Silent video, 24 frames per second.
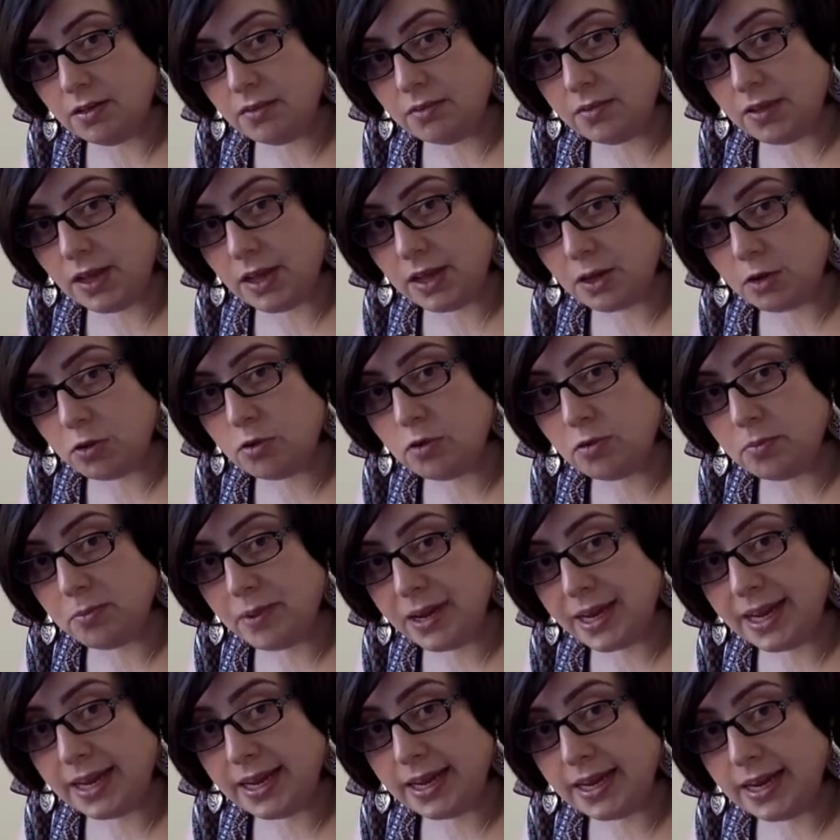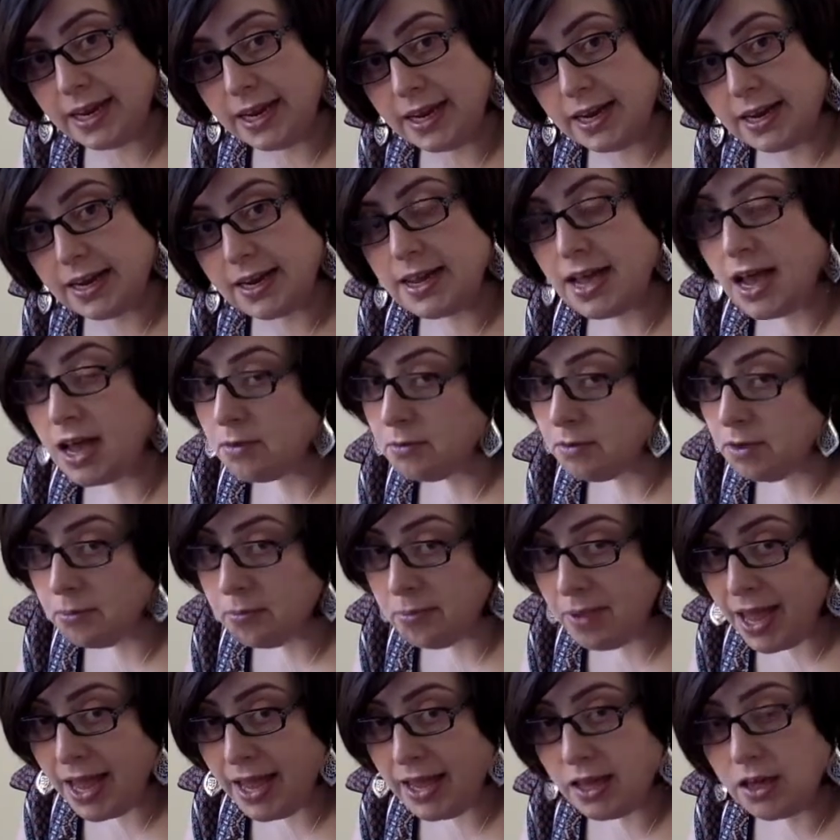They could be coming
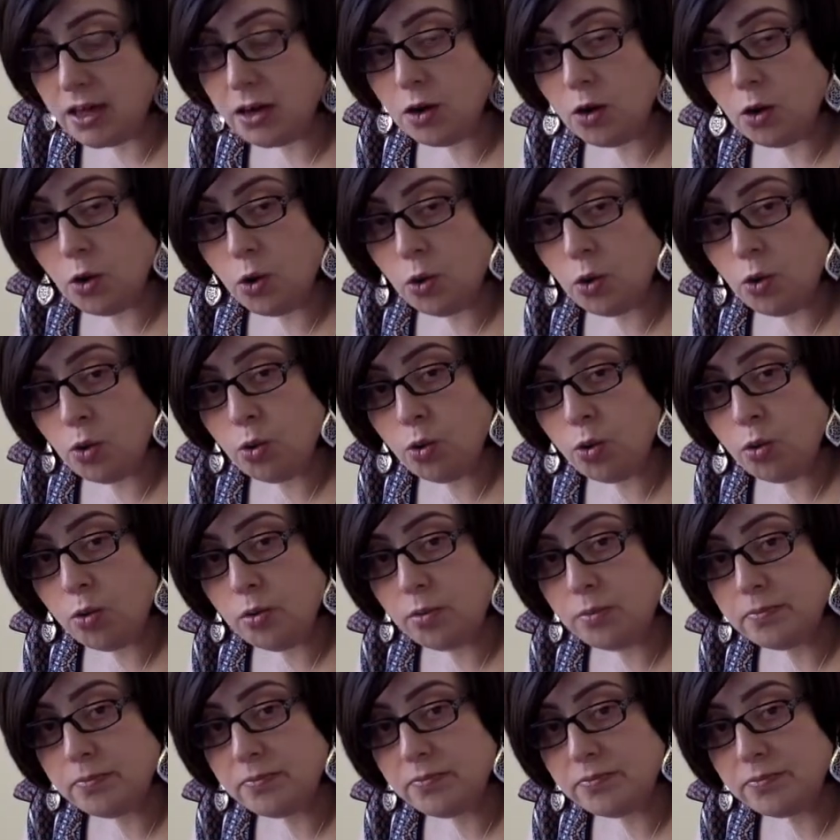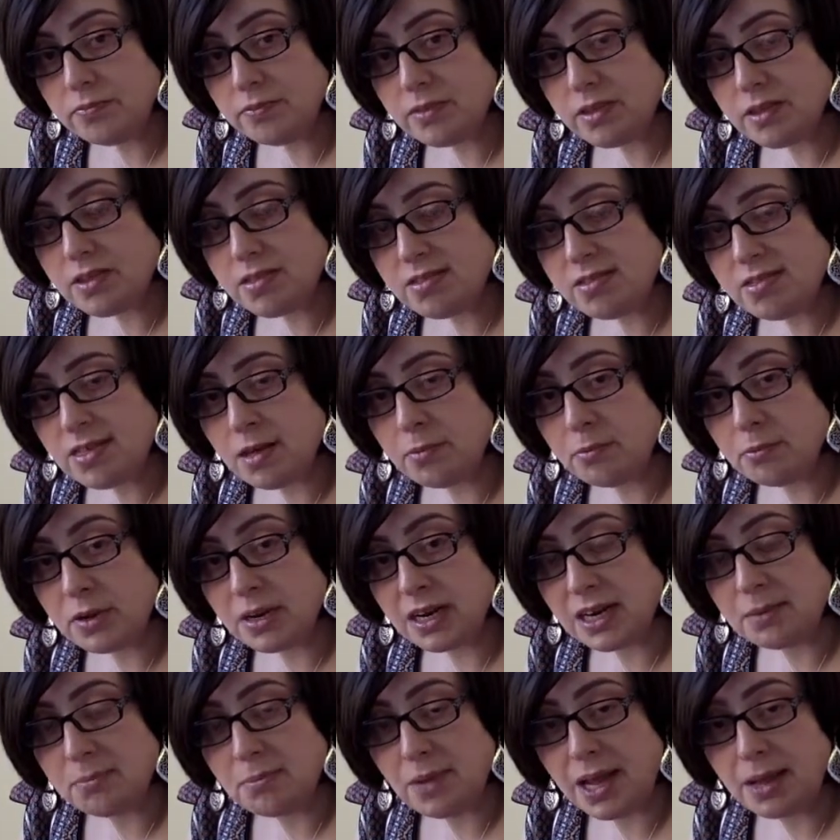back, or
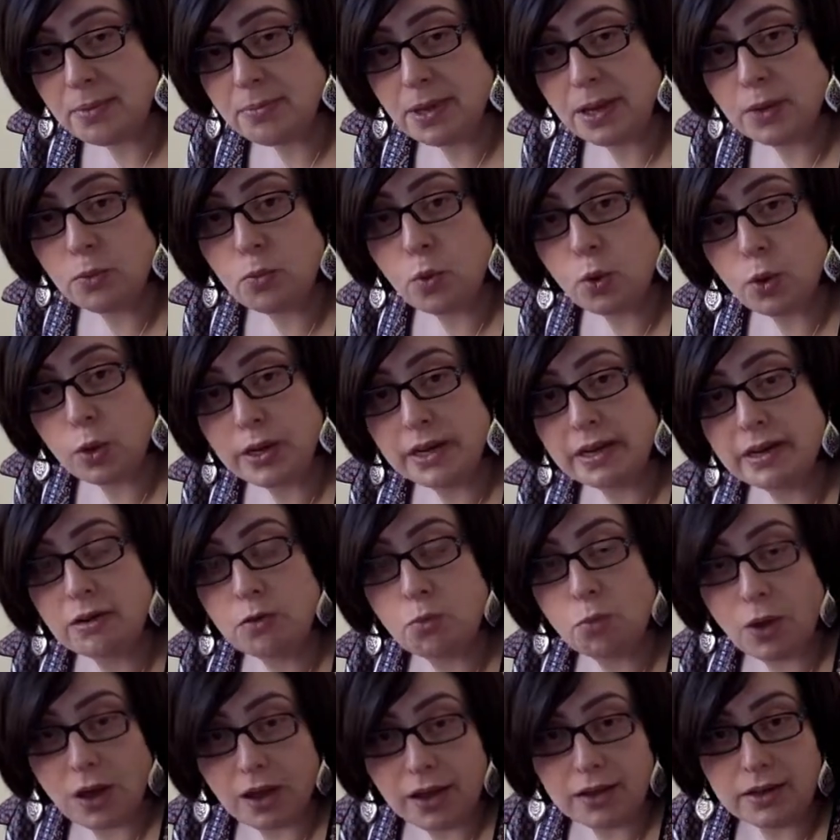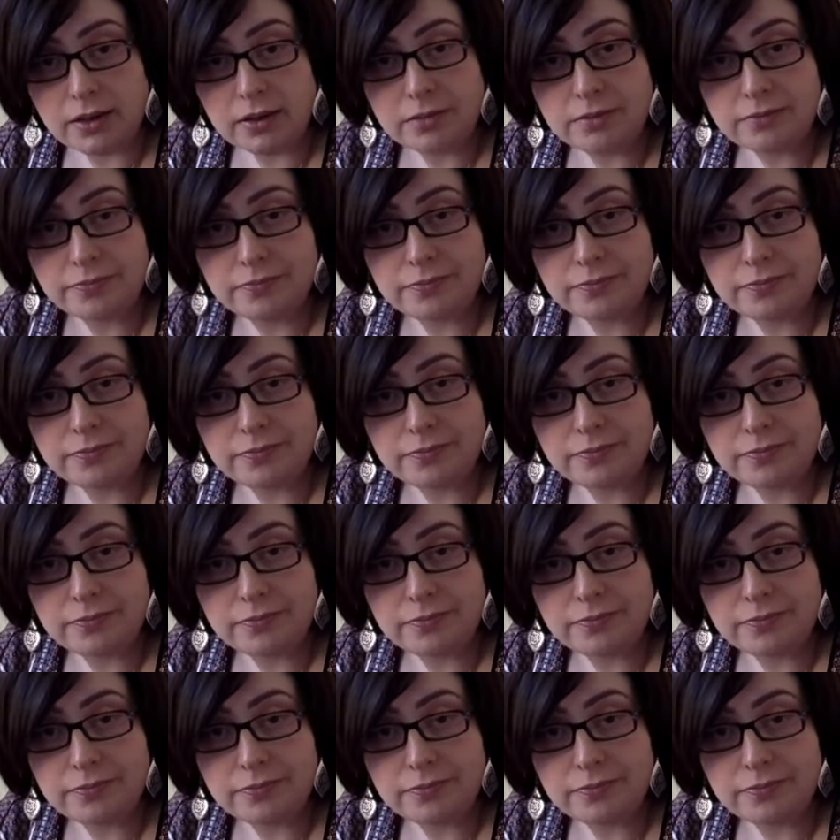somebody may be walking away.